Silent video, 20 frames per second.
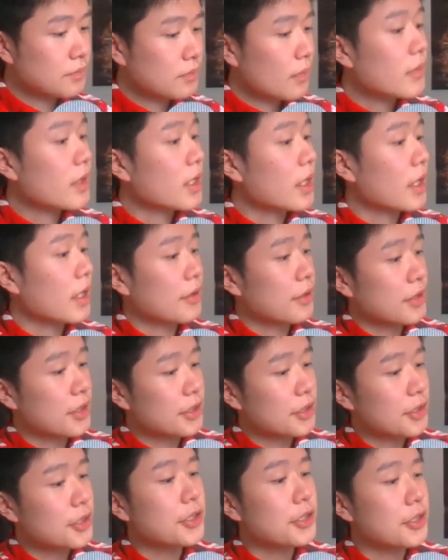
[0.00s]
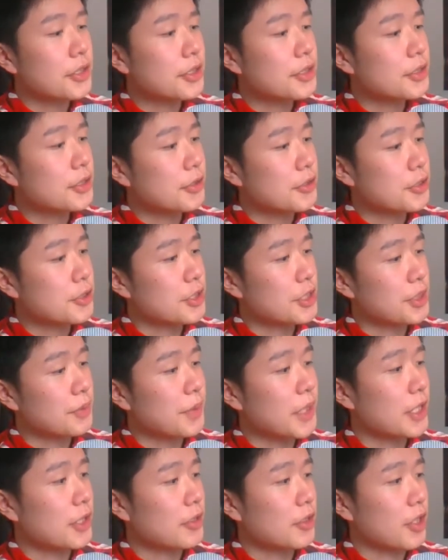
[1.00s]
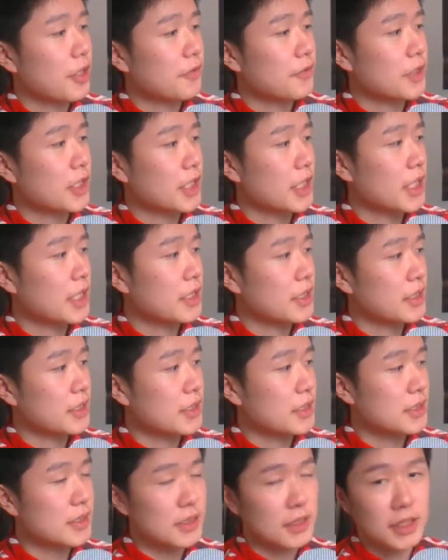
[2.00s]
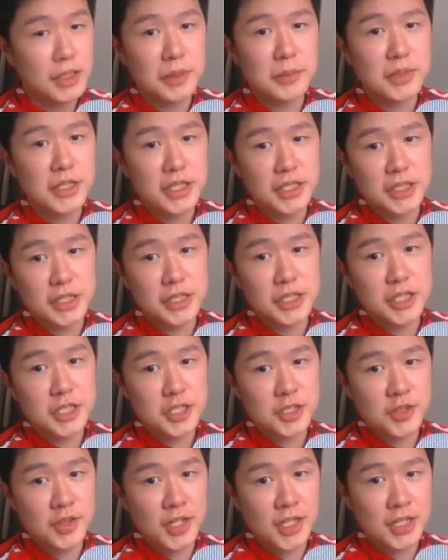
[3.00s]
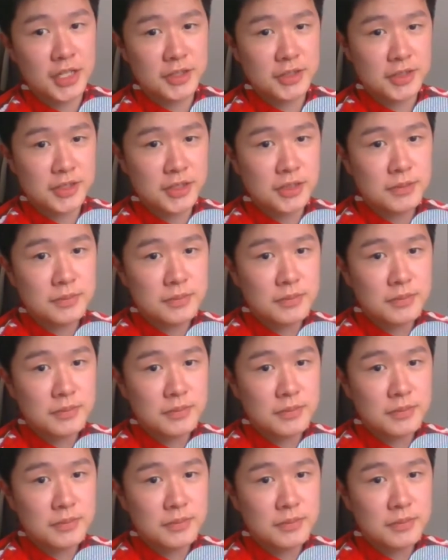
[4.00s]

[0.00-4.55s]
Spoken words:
Yeah, I think you're usually better off not getting these limited edition things.